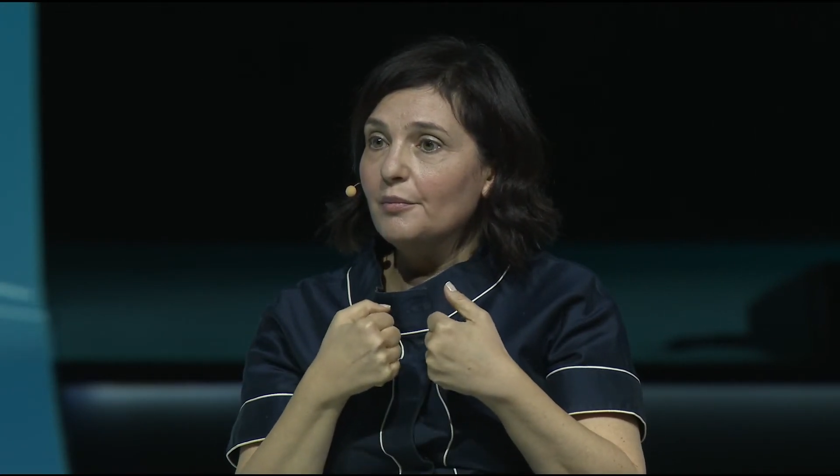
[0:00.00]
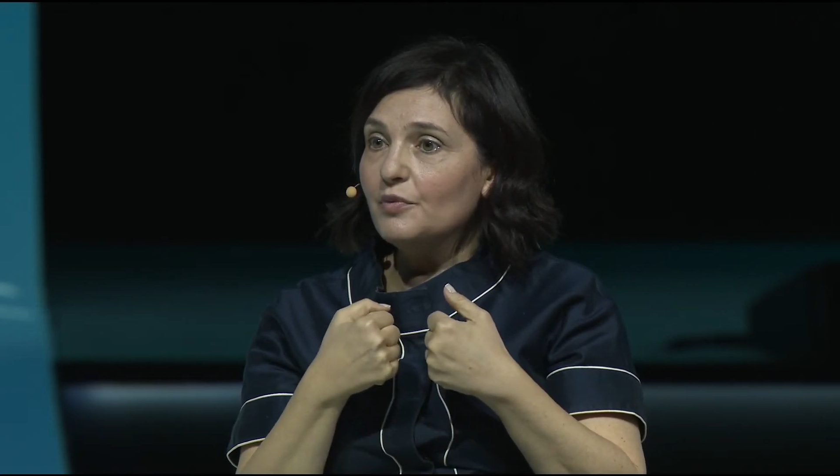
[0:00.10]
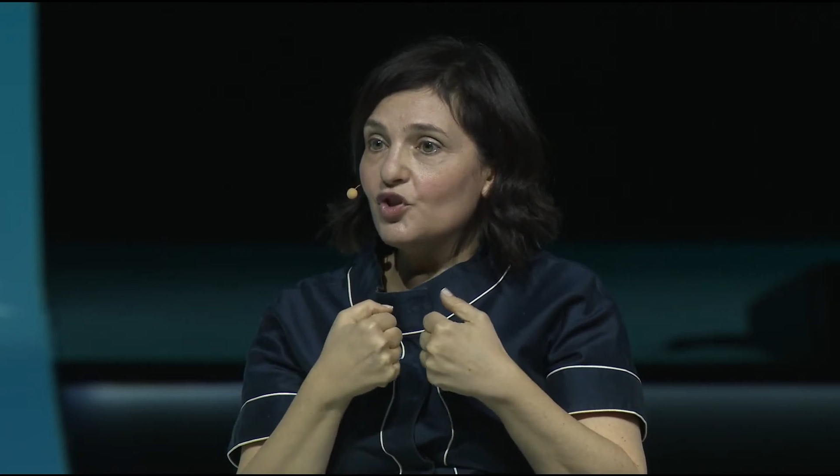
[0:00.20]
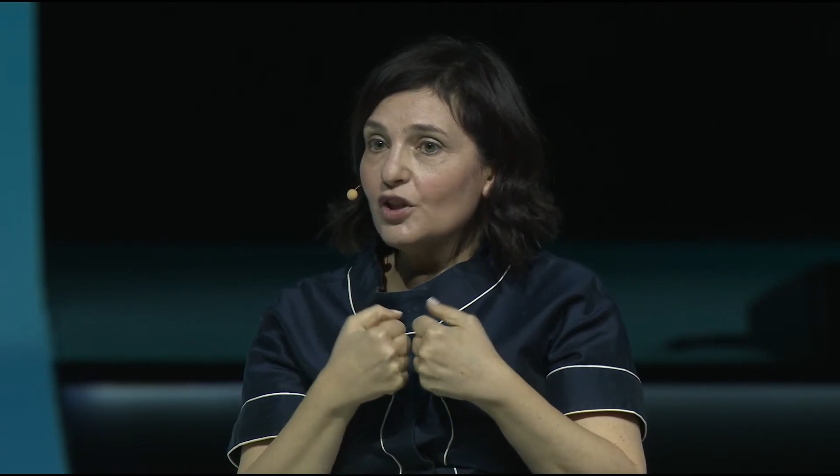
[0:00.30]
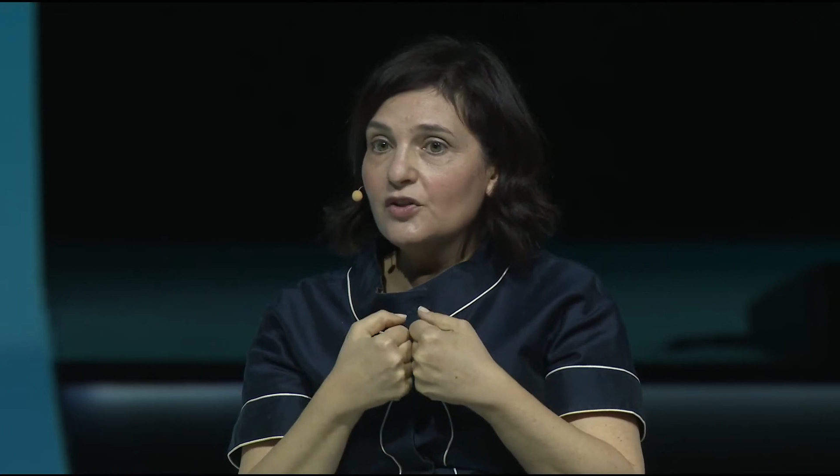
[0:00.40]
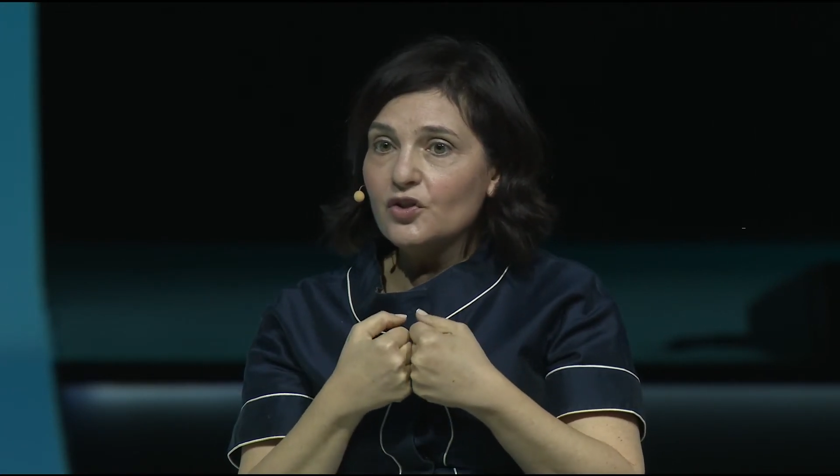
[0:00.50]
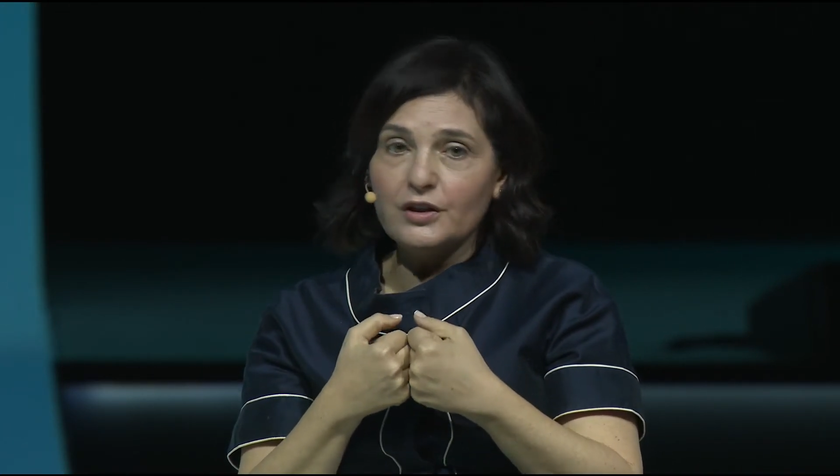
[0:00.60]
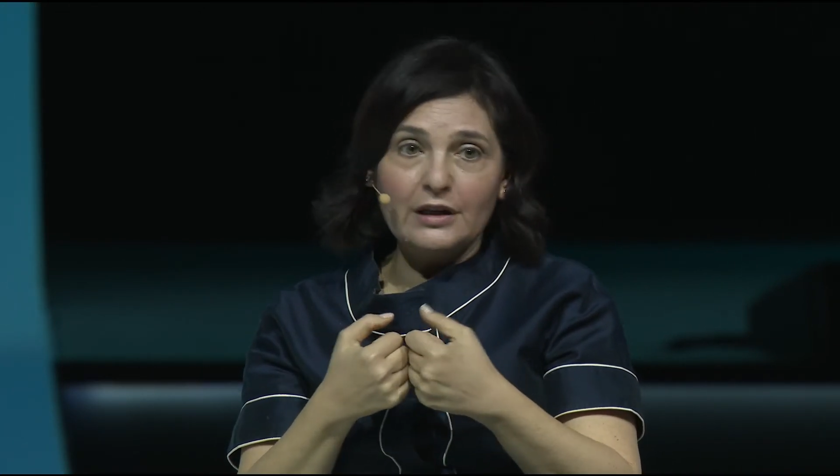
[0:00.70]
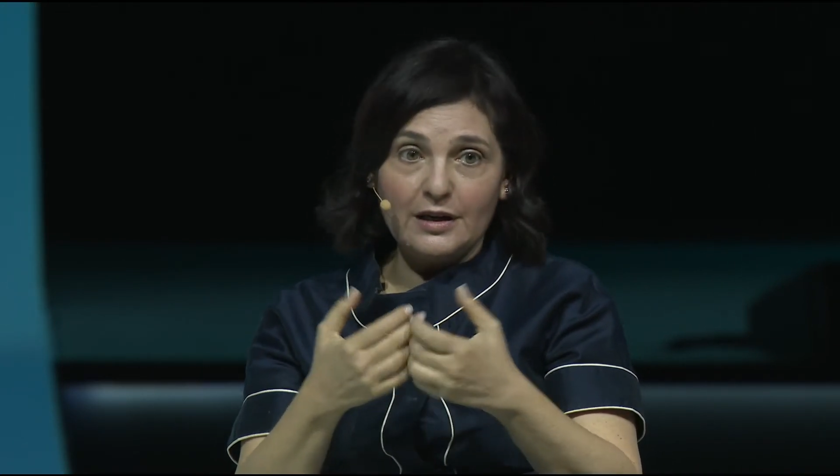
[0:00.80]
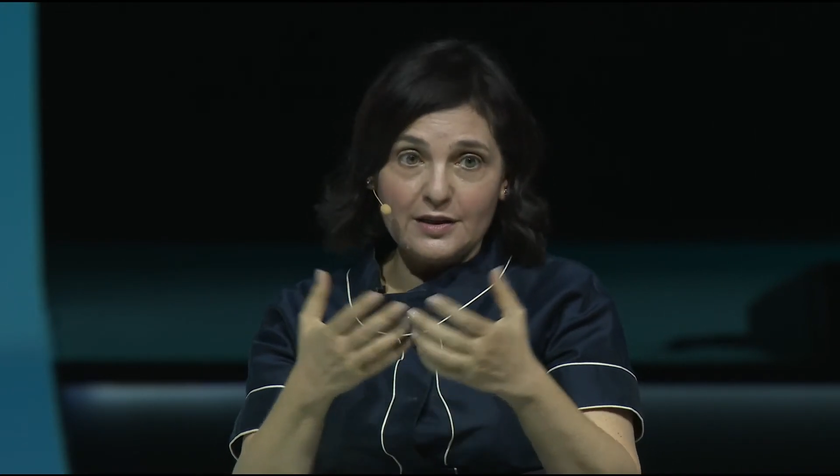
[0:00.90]

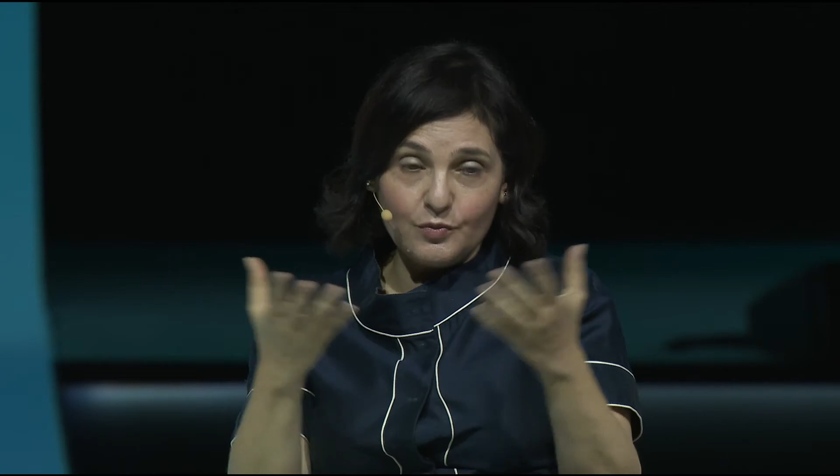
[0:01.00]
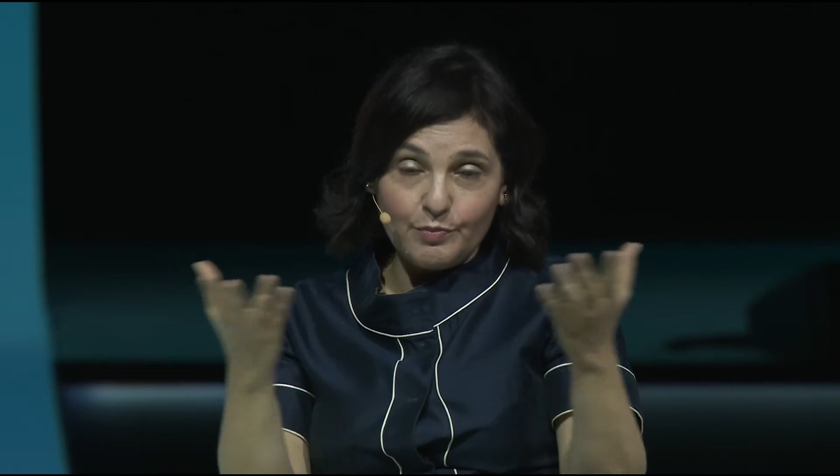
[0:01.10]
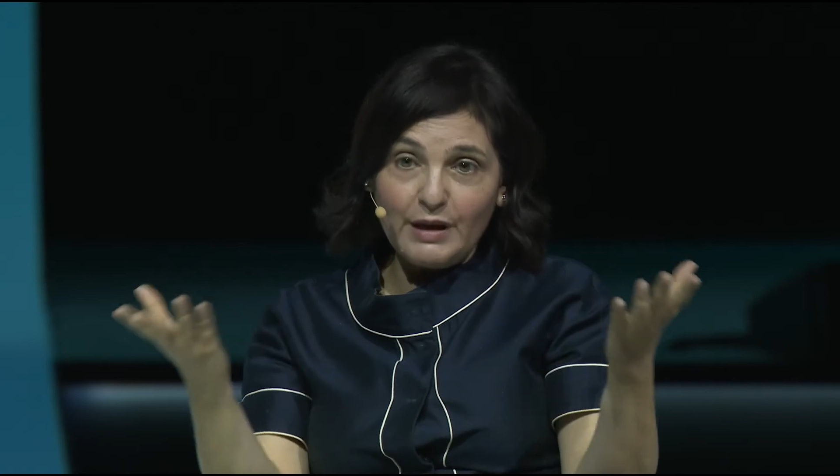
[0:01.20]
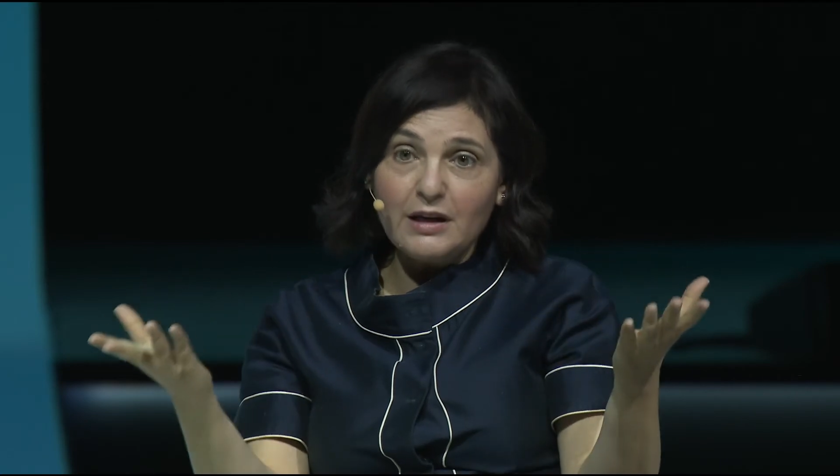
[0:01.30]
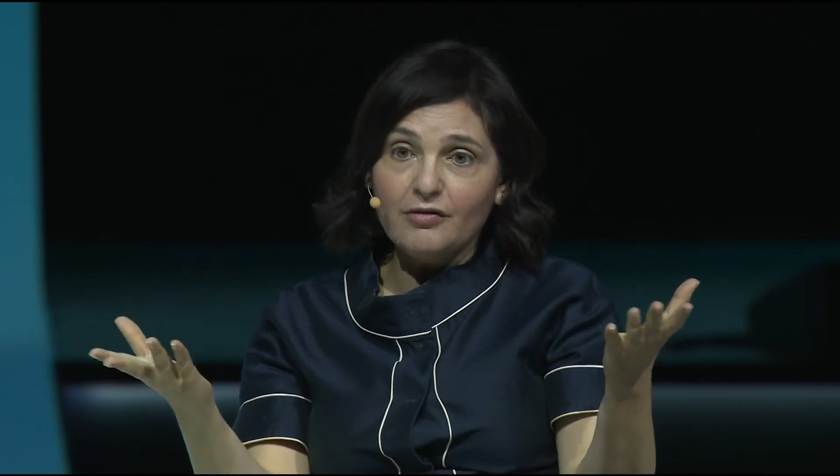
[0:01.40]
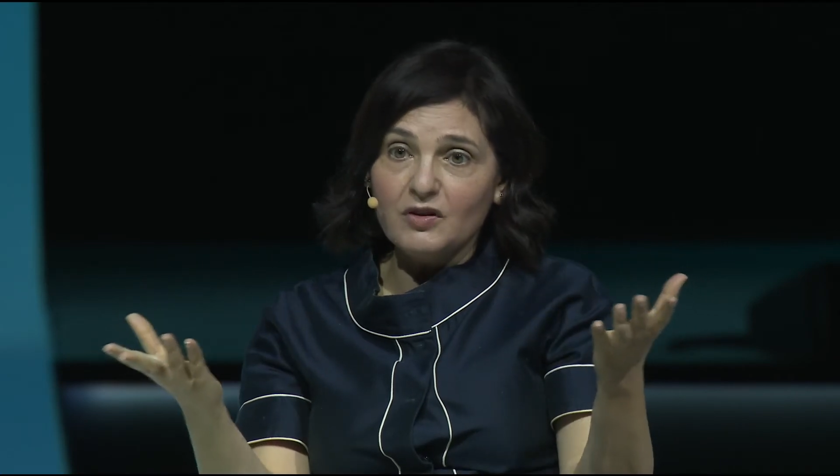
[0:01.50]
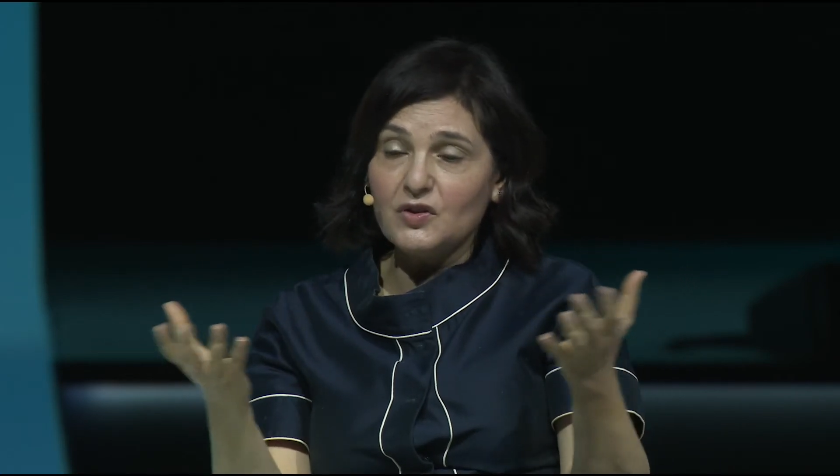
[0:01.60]
Children, as many of us